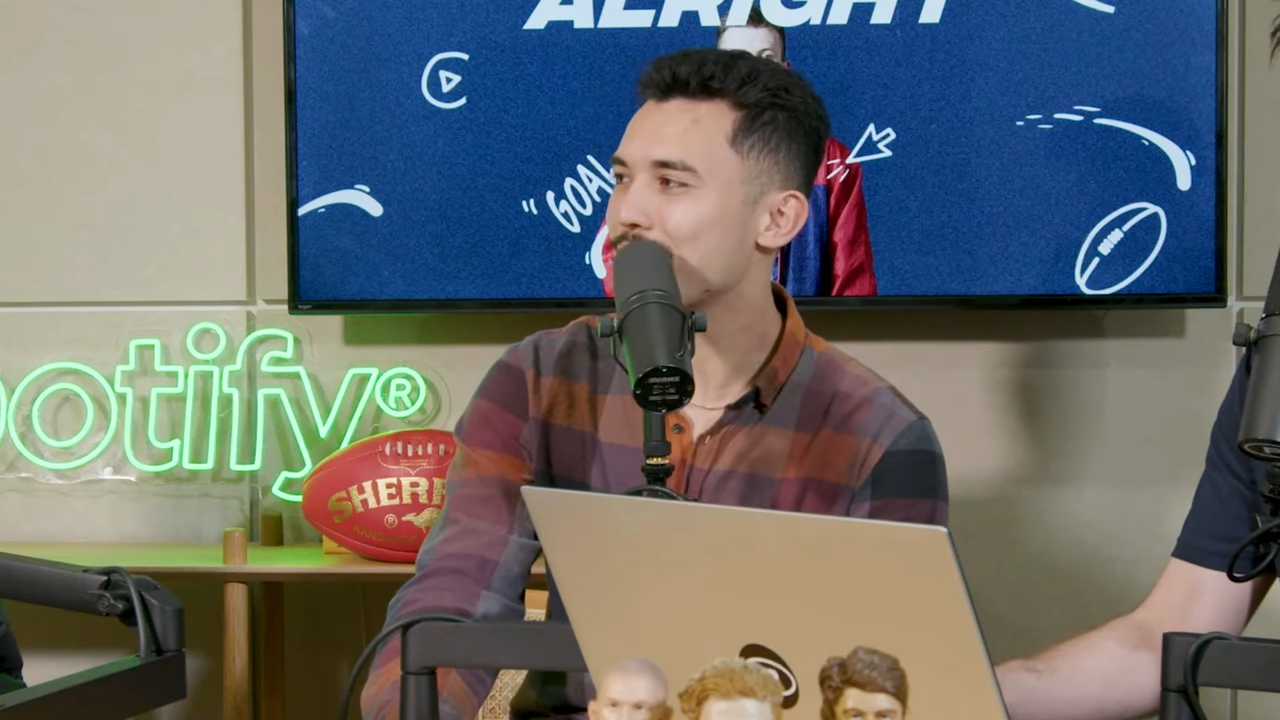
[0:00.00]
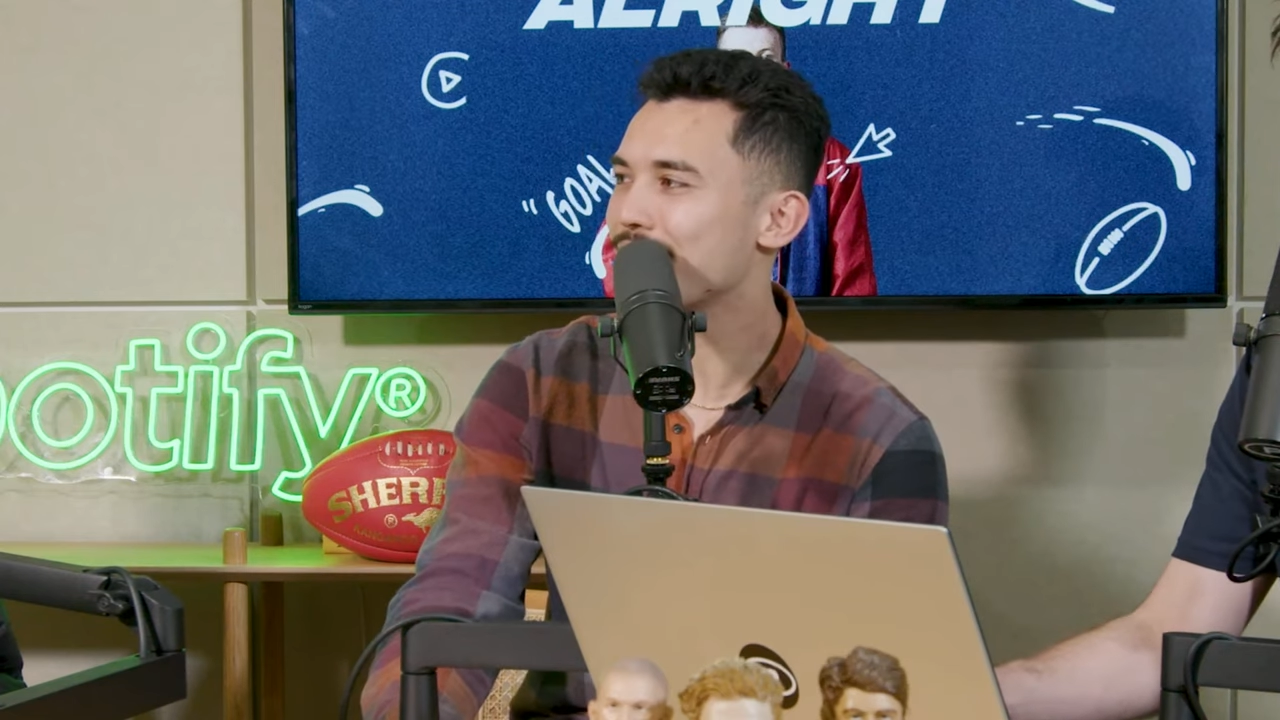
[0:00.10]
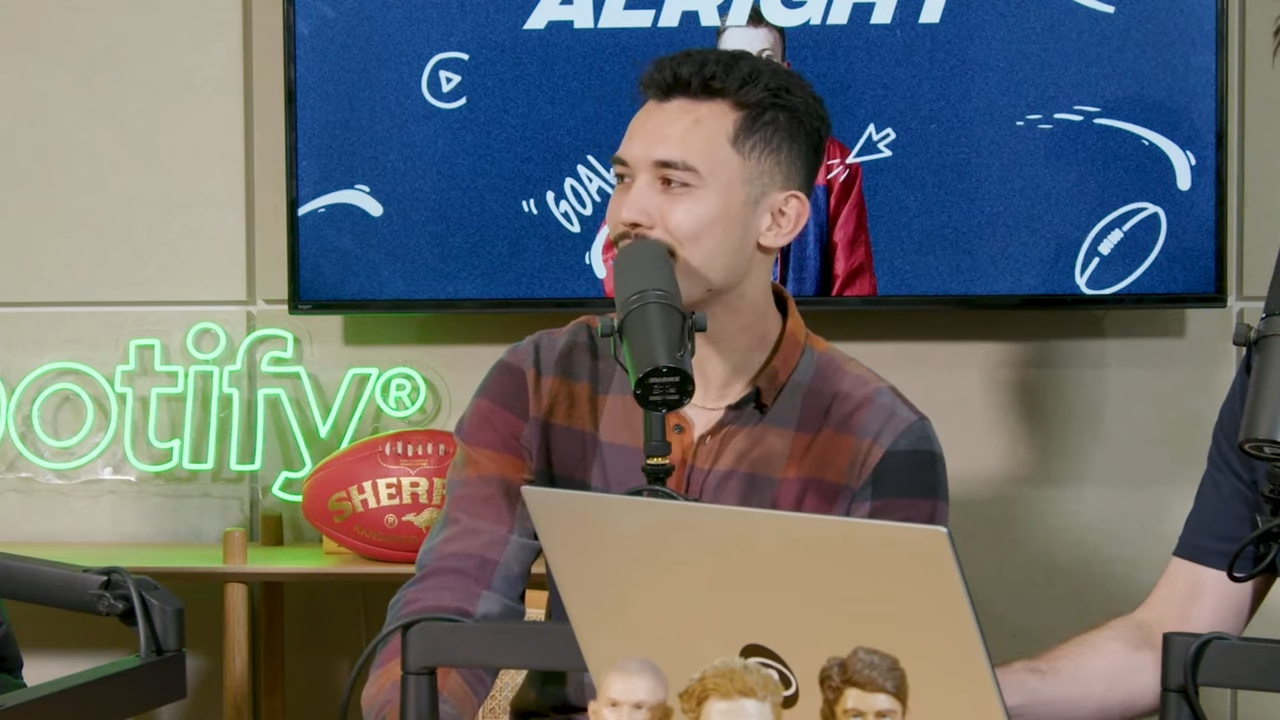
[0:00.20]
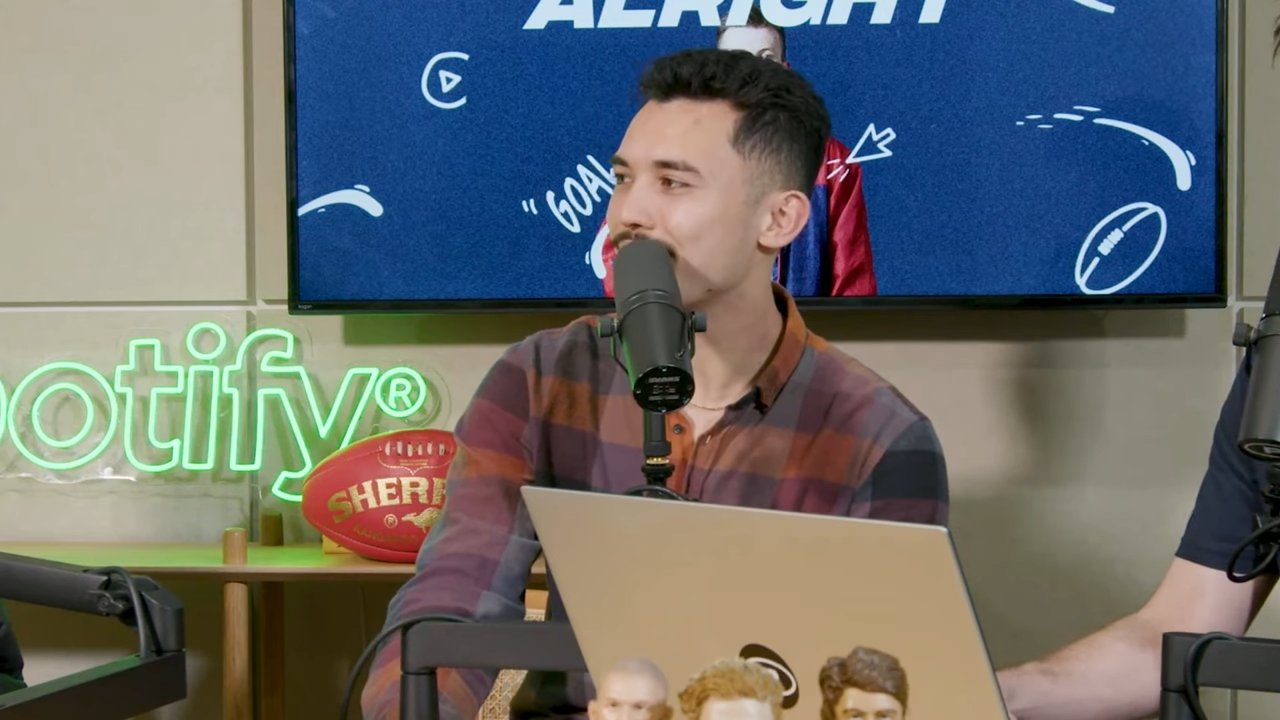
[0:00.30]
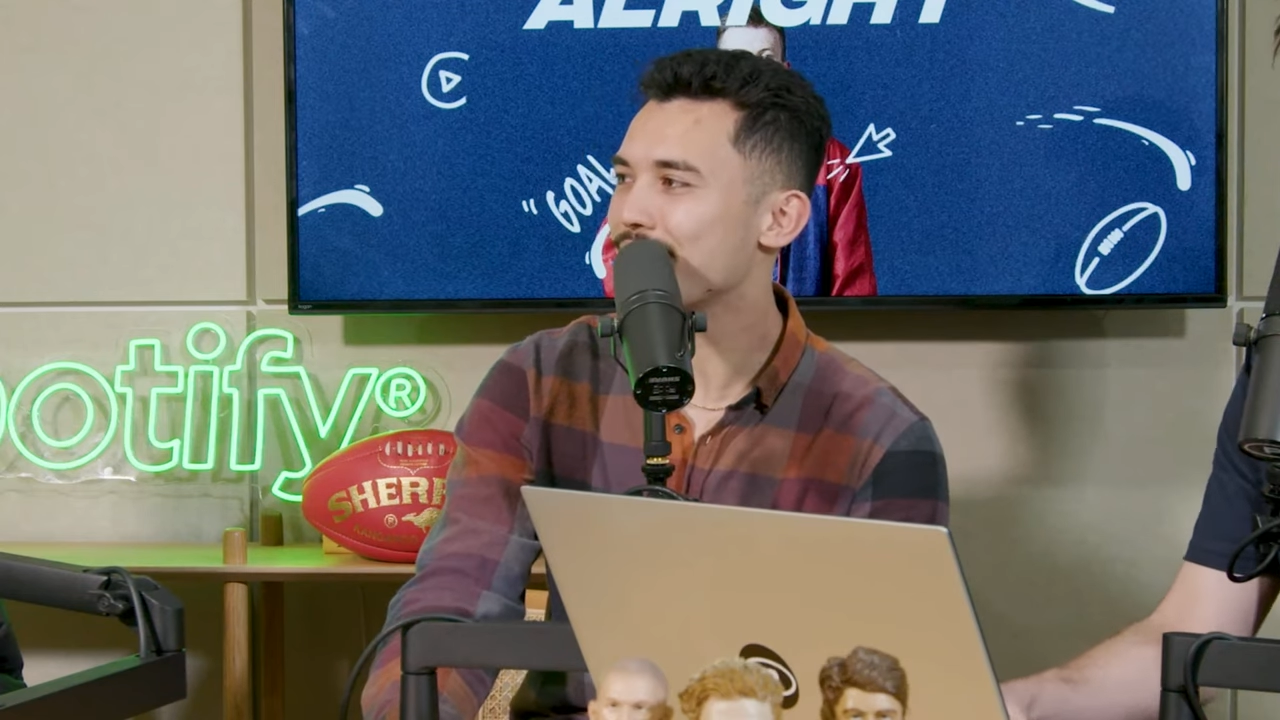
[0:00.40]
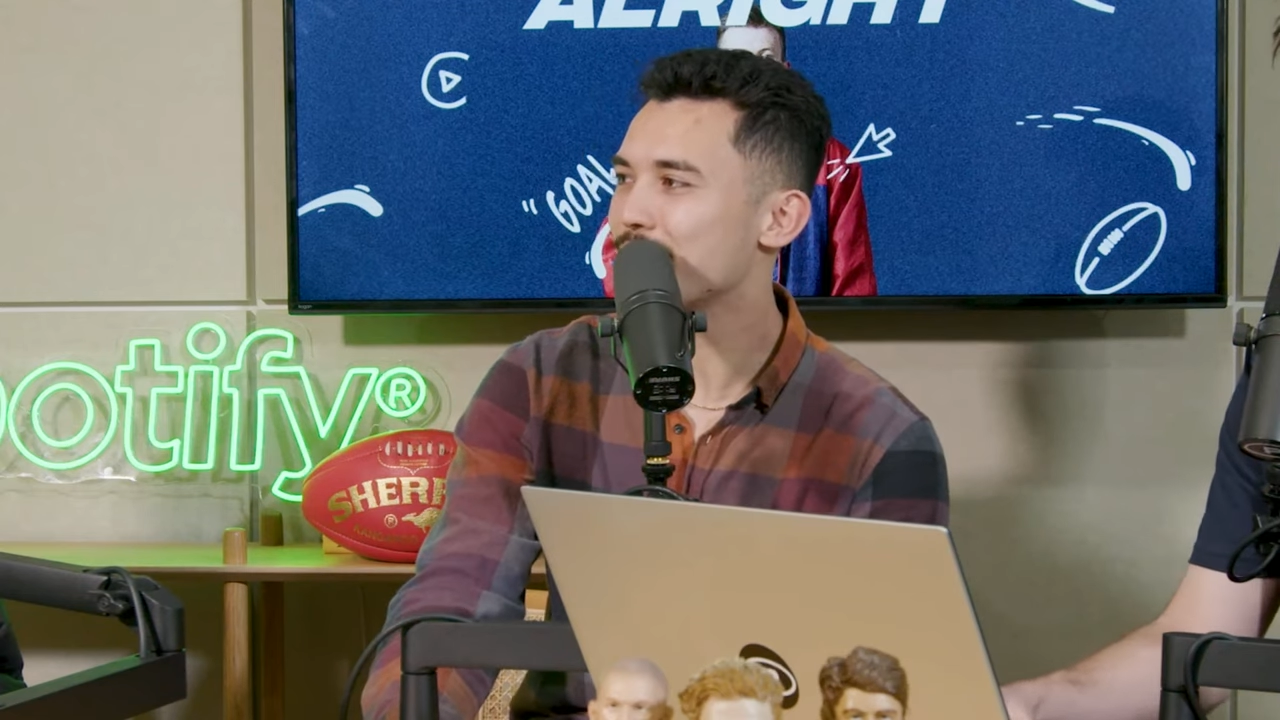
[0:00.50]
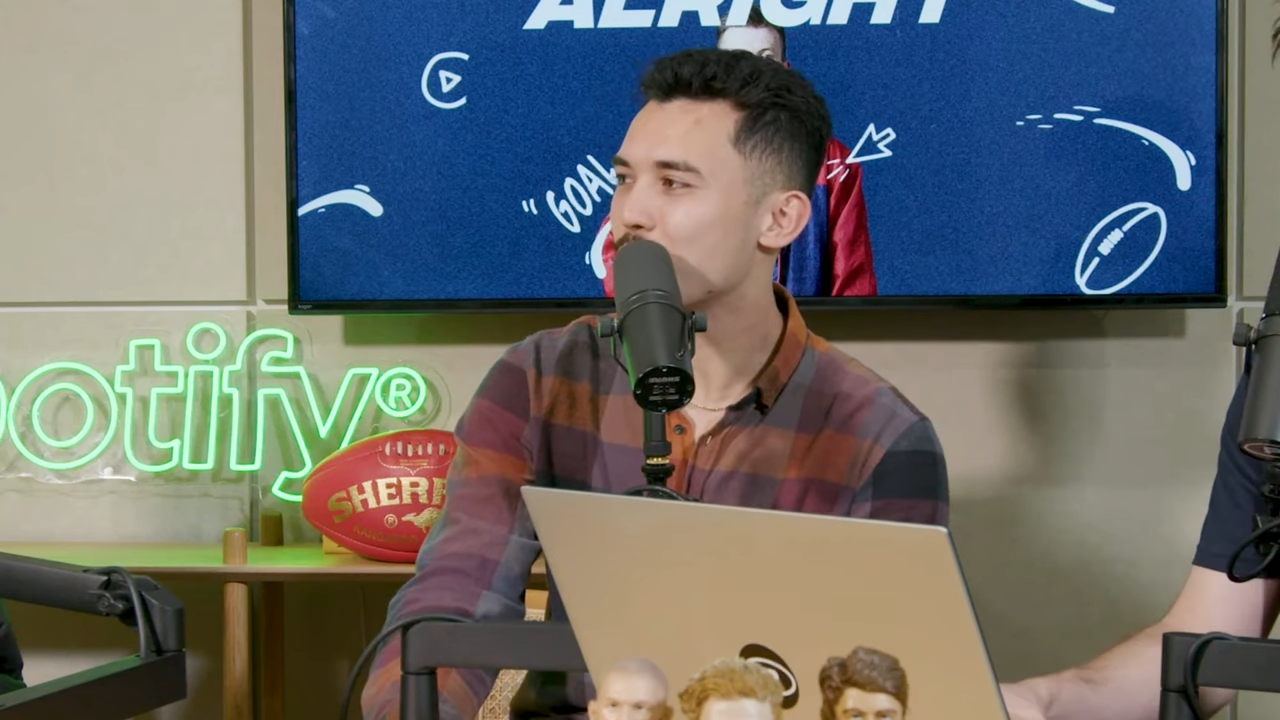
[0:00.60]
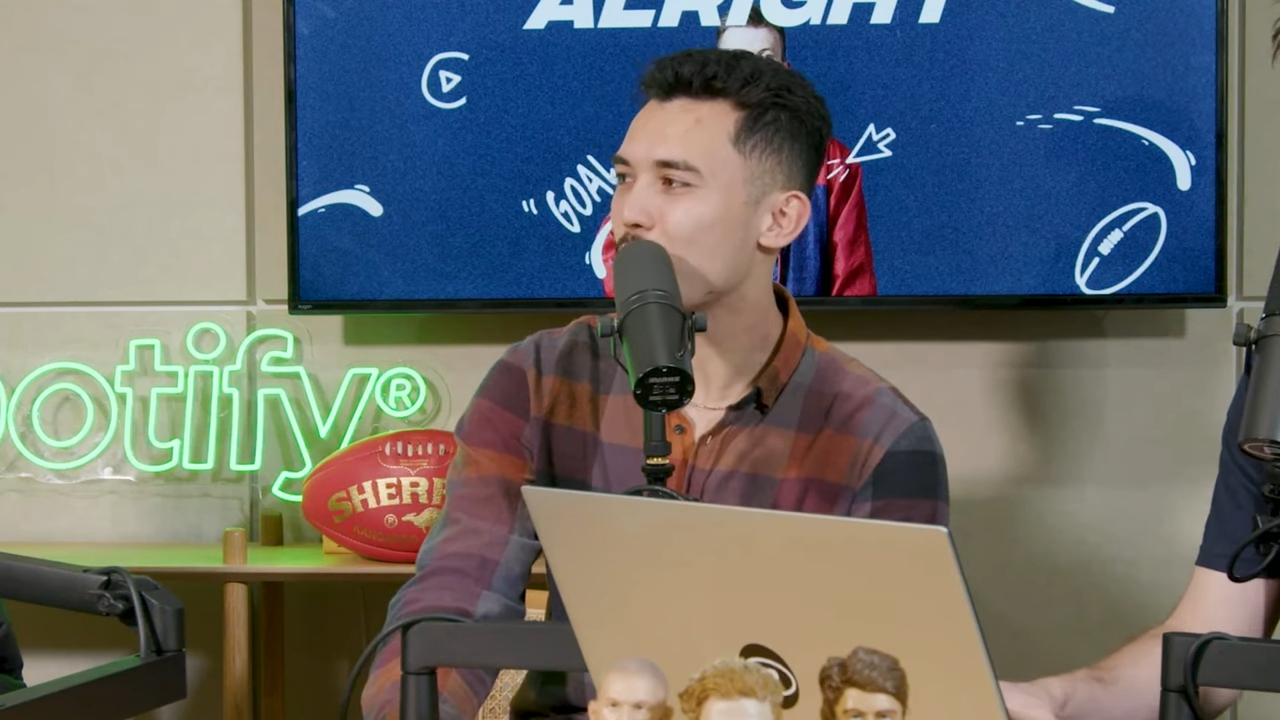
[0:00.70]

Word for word: really